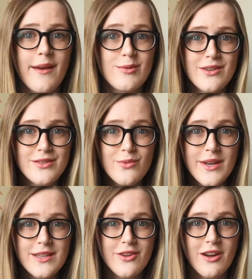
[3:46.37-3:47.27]
That was also
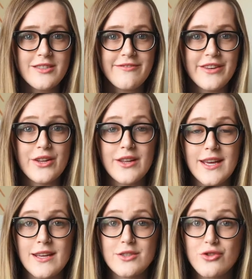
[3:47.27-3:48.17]
when I started to feel
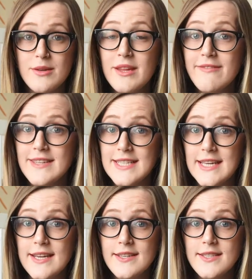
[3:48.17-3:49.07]
extremely
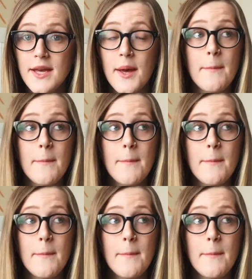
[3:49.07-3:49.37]
fatigued,